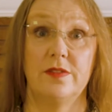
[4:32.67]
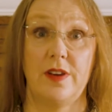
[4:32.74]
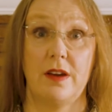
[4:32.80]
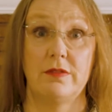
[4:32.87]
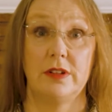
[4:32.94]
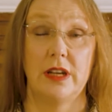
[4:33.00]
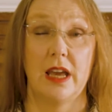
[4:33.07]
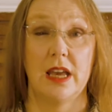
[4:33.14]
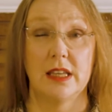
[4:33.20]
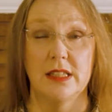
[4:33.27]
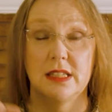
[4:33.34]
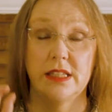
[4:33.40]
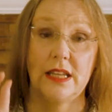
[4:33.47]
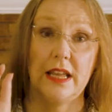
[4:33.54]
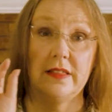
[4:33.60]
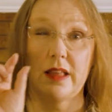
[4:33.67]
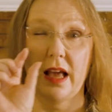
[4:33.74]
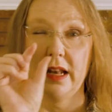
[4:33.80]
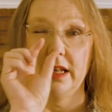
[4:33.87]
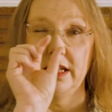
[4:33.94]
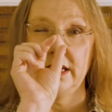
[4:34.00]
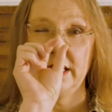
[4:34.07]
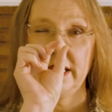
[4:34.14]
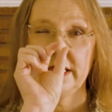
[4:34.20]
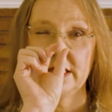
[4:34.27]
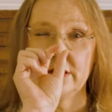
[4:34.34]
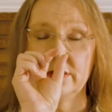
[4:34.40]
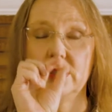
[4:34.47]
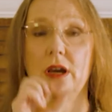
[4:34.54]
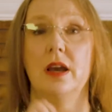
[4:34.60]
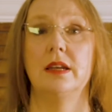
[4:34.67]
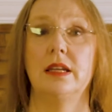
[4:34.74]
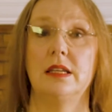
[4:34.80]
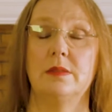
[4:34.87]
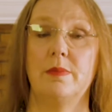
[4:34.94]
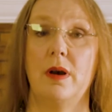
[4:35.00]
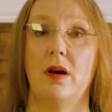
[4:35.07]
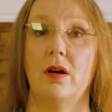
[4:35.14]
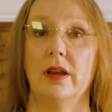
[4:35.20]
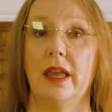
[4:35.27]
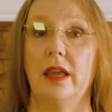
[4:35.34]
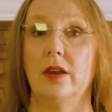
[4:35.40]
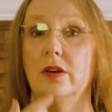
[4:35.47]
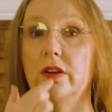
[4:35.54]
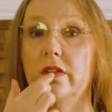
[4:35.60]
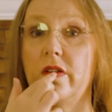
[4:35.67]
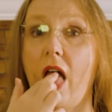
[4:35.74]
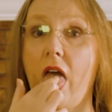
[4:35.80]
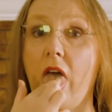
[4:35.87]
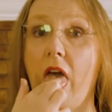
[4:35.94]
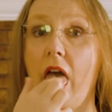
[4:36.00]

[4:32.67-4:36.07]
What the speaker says: Fariner had seen that little tiny spark, he could have